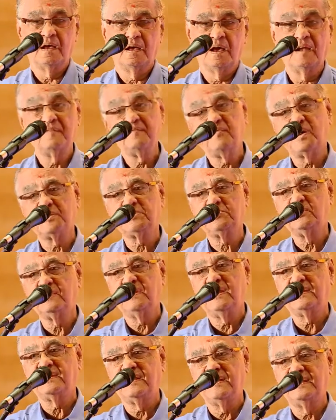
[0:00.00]

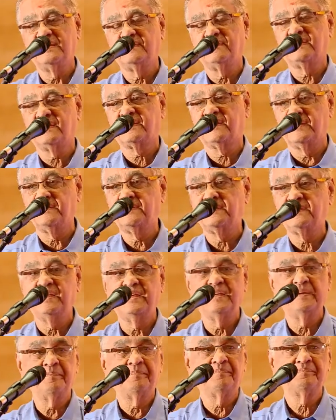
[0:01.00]
Unfortunately, in our
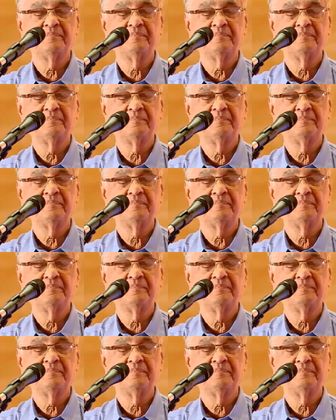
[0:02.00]
country,